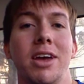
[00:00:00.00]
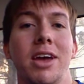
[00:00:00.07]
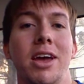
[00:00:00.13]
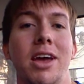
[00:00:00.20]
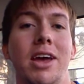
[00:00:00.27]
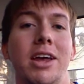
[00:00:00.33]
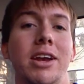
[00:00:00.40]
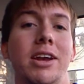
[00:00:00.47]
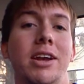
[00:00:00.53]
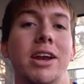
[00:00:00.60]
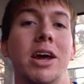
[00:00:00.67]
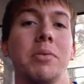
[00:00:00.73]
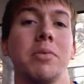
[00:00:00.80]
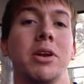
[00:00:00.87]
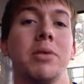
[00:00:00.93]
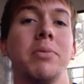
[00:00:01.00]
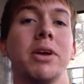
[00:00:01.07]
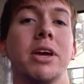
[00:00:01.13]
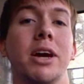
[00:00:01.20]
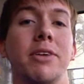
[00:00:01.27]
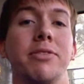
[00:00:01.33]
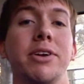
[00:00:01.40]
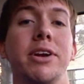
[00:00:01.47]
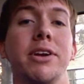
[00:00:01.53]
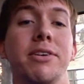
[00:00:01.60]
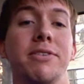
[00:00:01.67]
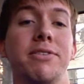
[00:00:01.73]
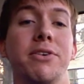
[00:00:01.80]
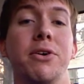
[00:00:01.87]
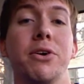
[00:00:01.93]
and I'm going to be covering
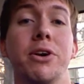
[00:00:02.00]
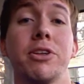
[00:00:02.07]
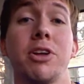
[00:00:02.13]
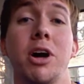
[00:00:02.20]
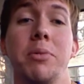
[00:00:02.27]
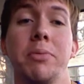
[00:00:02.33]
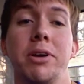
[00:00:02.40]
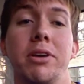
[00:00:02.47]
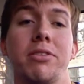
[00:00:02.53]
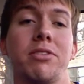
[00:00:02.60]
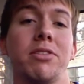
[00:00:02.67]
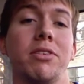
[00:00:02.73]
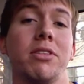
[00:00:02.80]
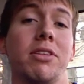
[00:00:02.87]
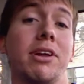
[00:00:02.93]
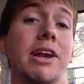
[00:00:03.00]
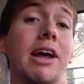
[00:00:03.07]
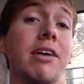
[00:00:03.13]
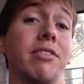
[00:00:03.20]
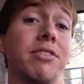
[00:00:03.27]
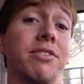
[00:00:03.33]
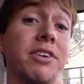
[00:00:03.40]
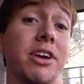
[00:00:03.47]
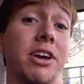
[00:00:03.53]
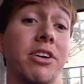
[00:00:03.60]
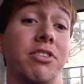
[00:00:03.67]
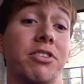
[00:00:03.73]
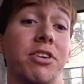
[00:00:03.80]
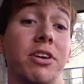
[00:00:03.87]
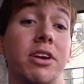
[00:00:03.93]
four topics: the
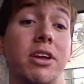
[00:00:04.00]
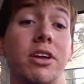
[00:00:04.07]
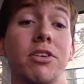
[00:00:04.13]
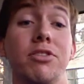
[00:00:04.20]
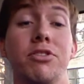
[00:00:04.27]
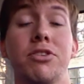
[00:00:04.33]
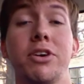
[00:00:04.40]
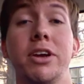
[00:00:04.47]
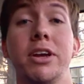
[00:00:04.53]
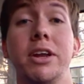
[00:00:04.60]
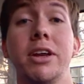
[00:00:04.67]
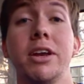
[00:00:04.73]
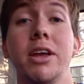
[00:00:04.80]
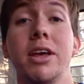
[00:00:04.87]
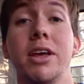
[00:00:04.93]
classification, screening,